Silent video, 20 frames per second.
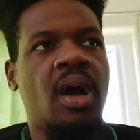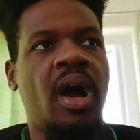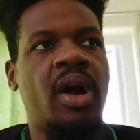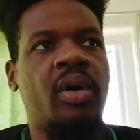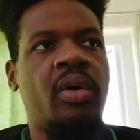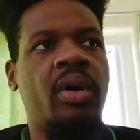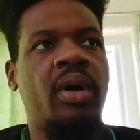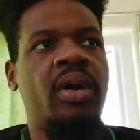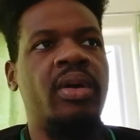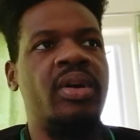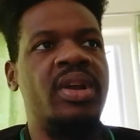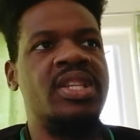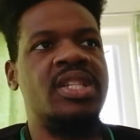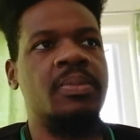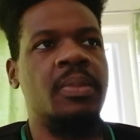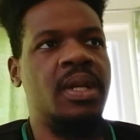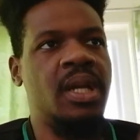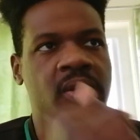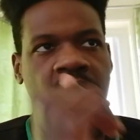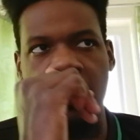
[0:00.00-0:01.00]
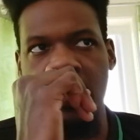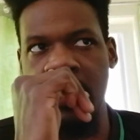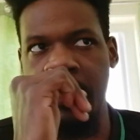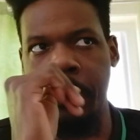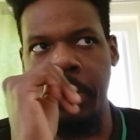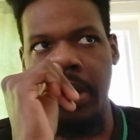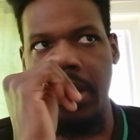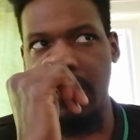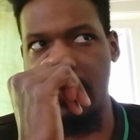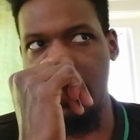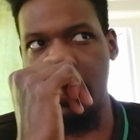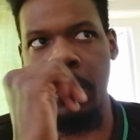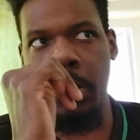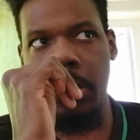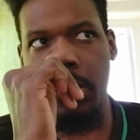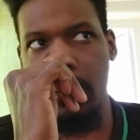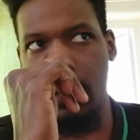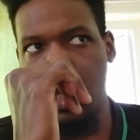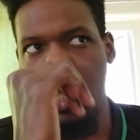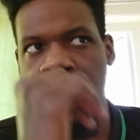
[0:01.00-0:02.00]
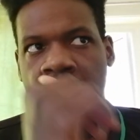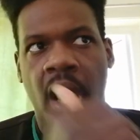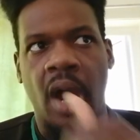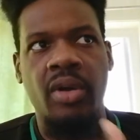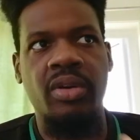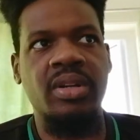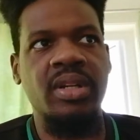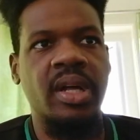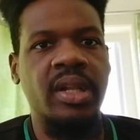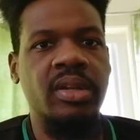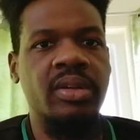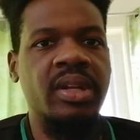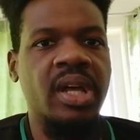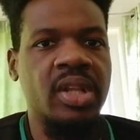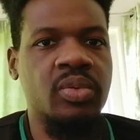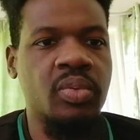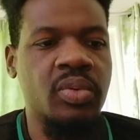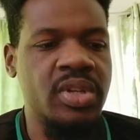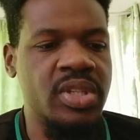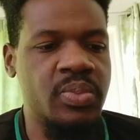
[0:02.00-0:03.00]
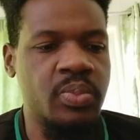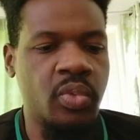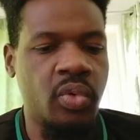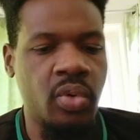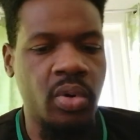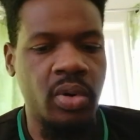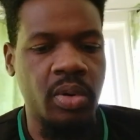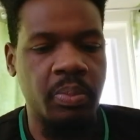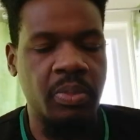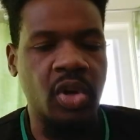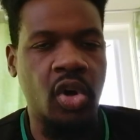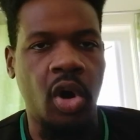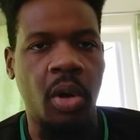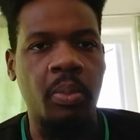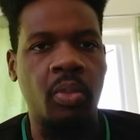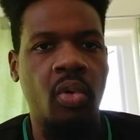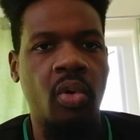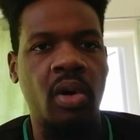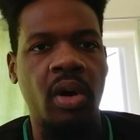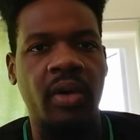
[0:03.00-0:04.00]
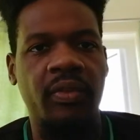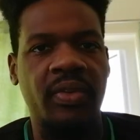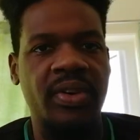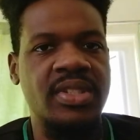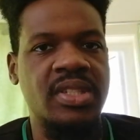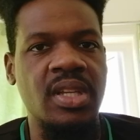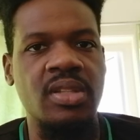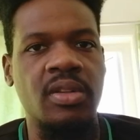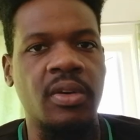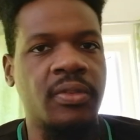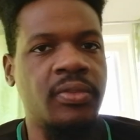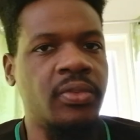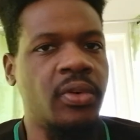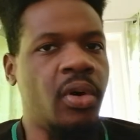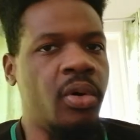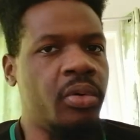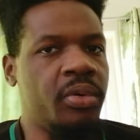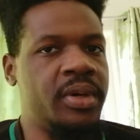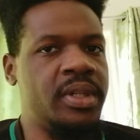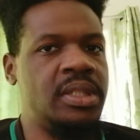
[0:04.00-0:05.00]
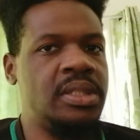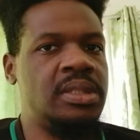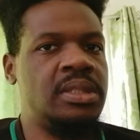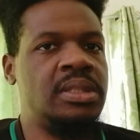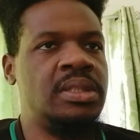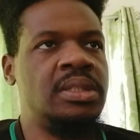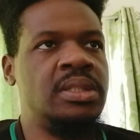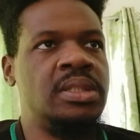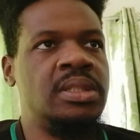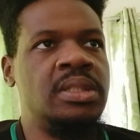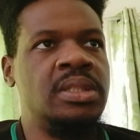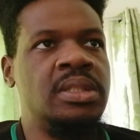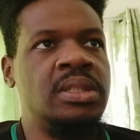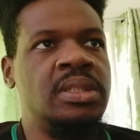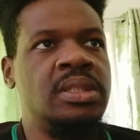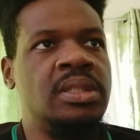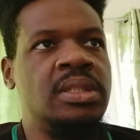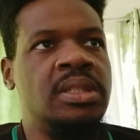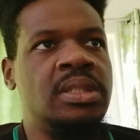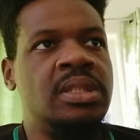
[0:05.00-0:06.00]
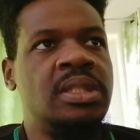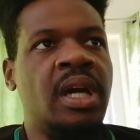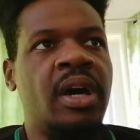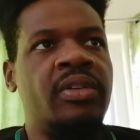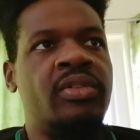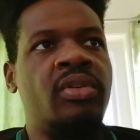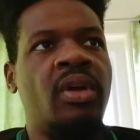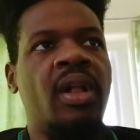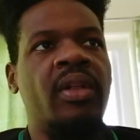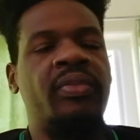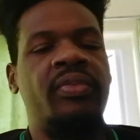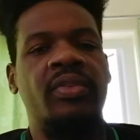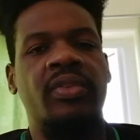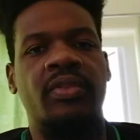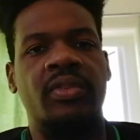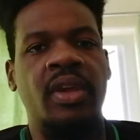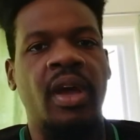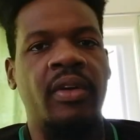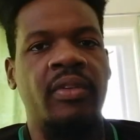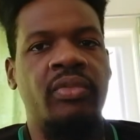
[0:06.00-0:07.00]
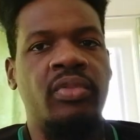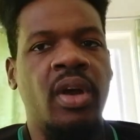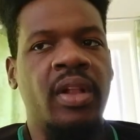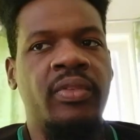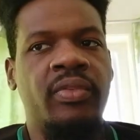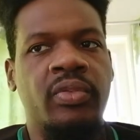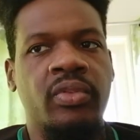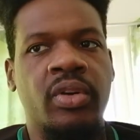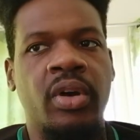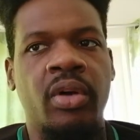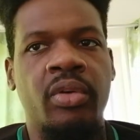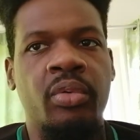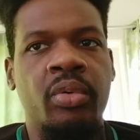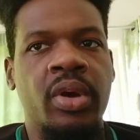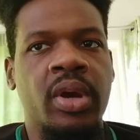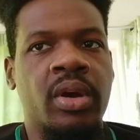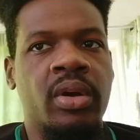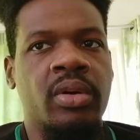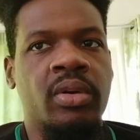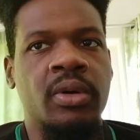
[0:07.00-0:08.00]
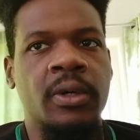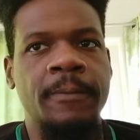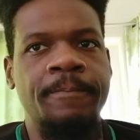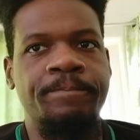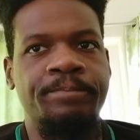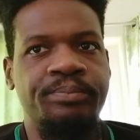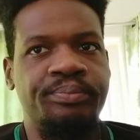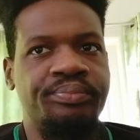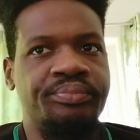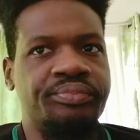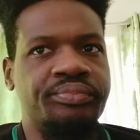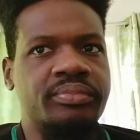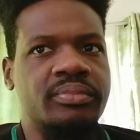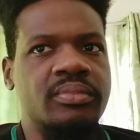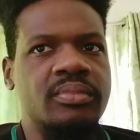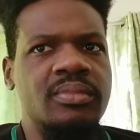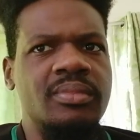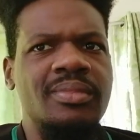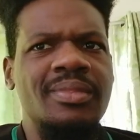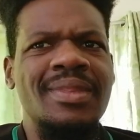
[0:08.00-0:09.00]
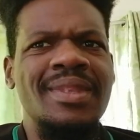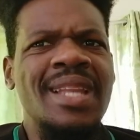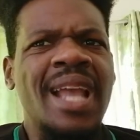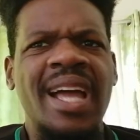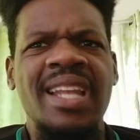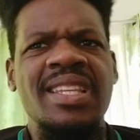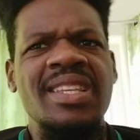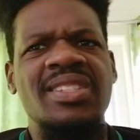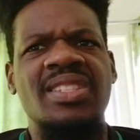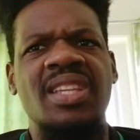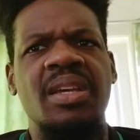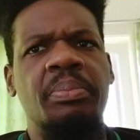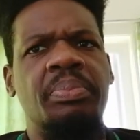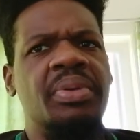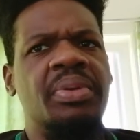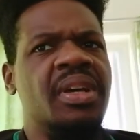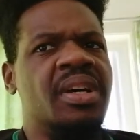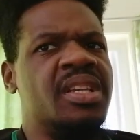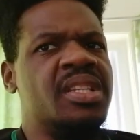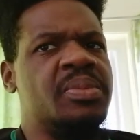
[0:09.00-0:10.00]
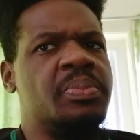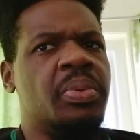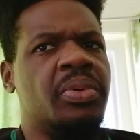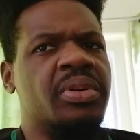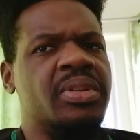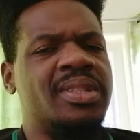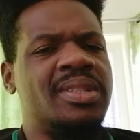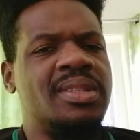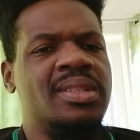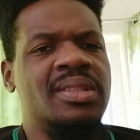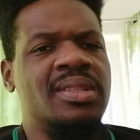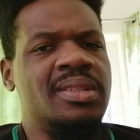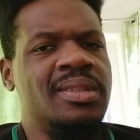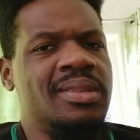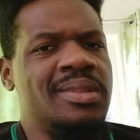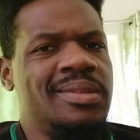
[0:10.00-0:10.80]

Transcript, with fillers: a Quaresma that was passed it, a Ronaldo that was more become more of a centre forward, you have Ralph, you have Ralph Guerreiro that these same players, but